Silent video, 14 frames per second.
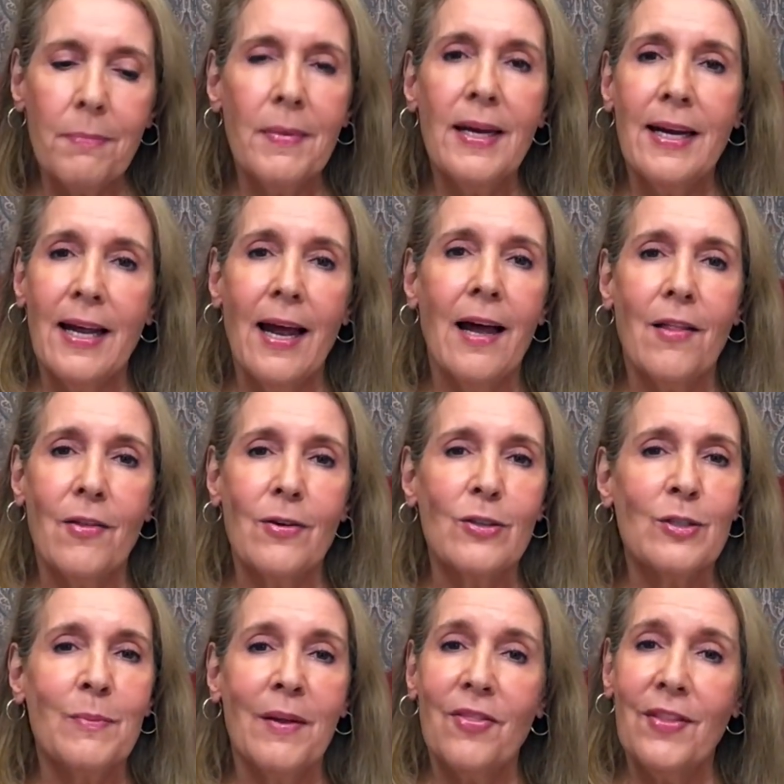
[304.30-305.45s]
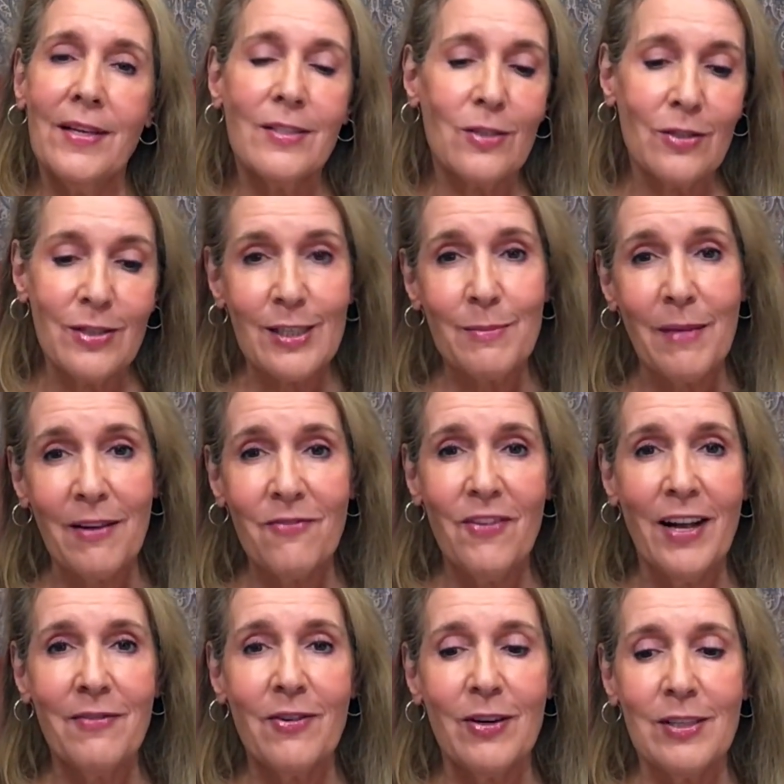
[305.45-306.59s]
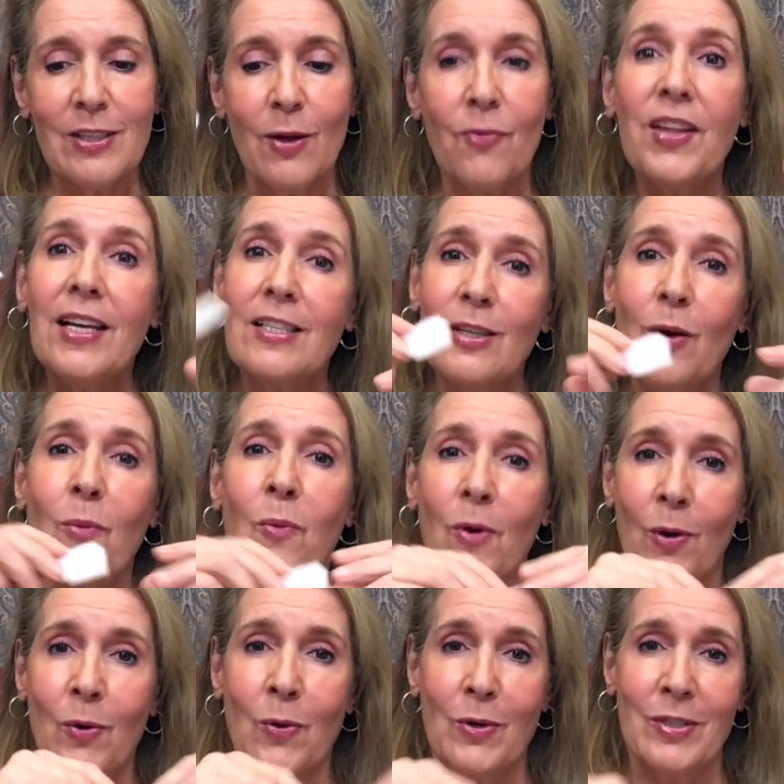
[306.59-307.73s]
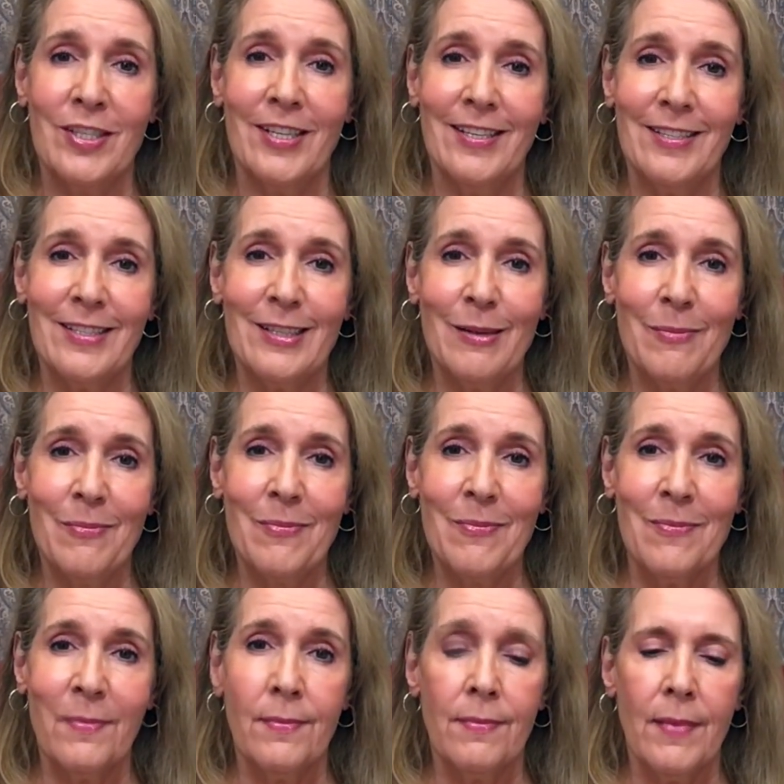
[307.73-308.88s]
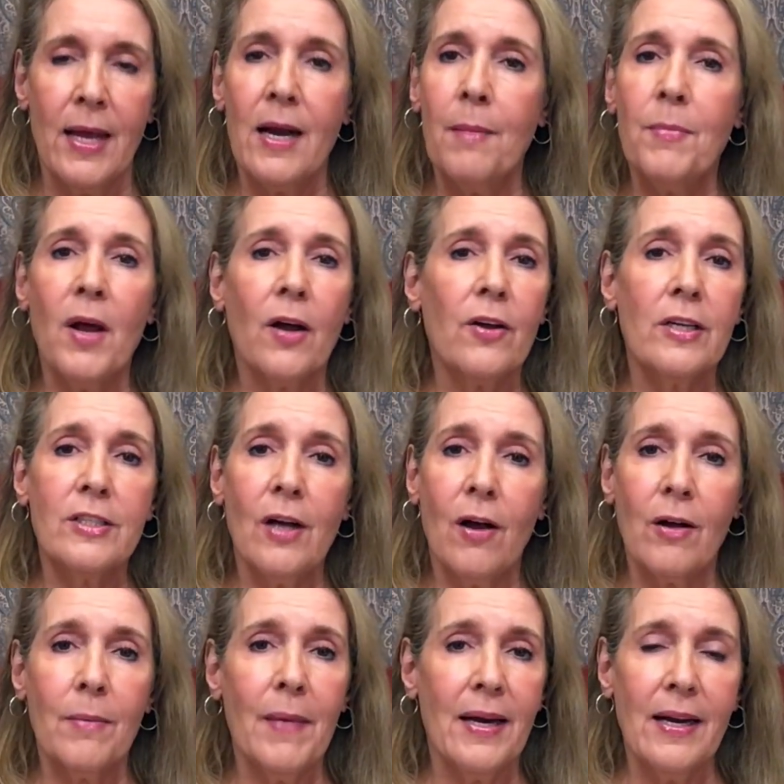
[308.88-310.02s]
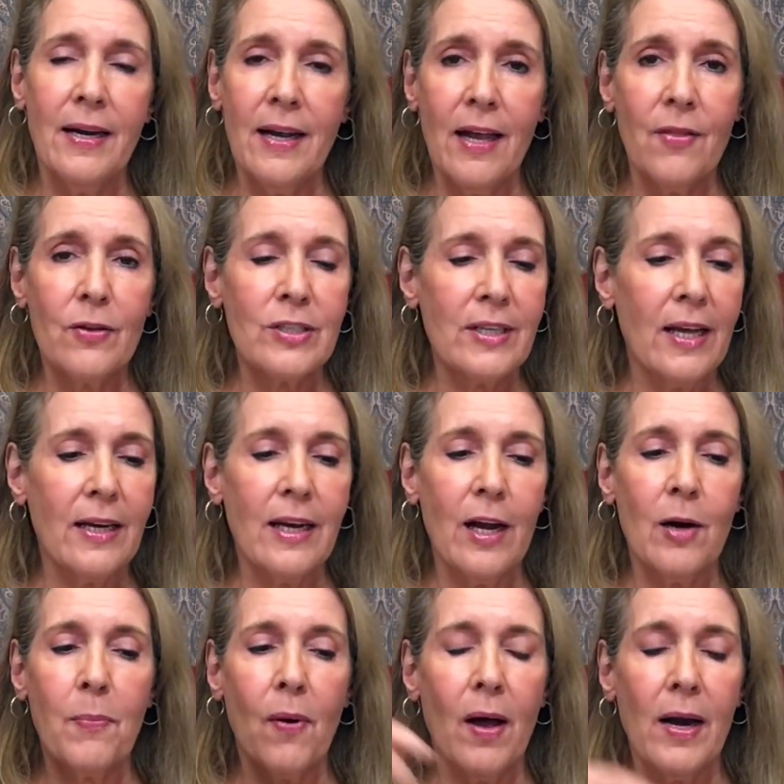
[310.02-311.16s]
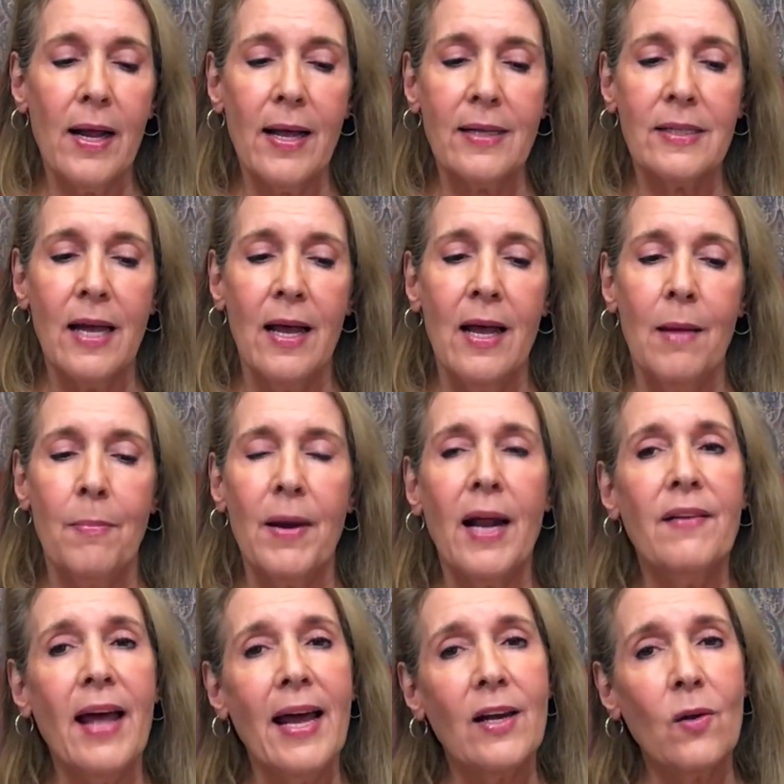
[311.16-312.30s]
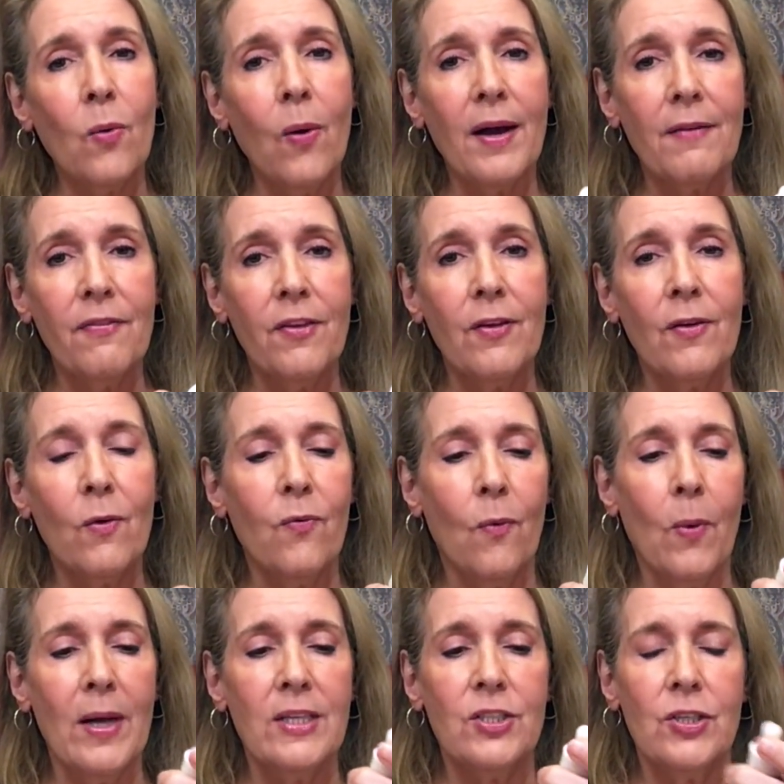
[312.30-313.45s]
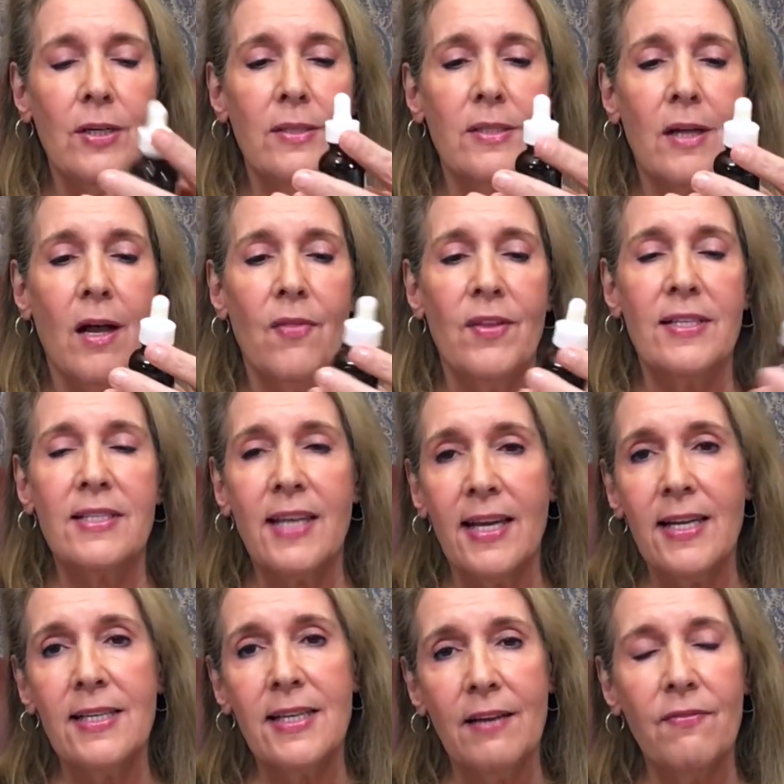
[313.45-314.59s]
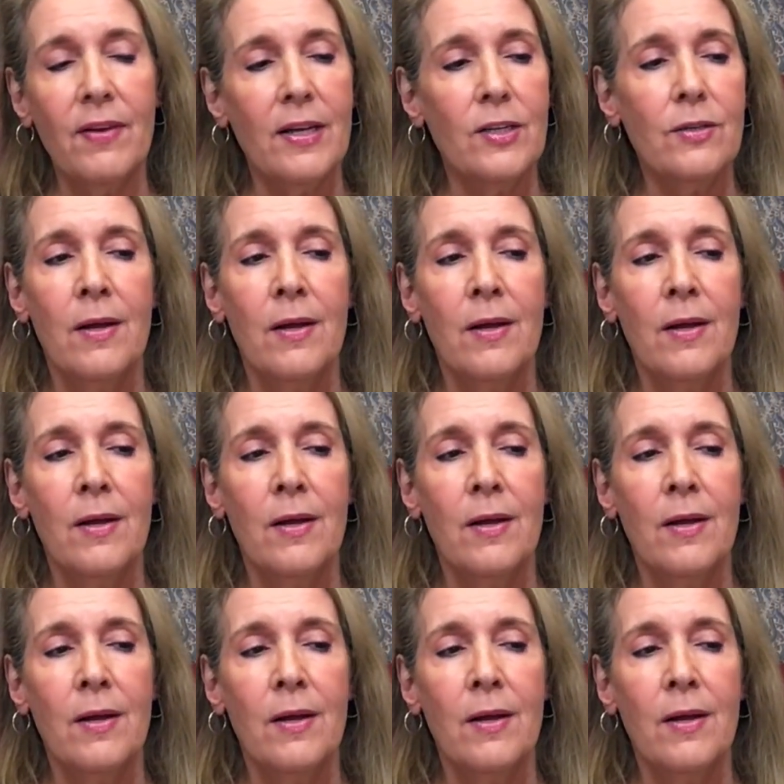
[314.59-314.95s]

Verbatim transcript: many others, but these are just my favorite. So these are workhorses. And I'm not going to talk about any other skincare products, but I've had quite a few questions on the Skin Diva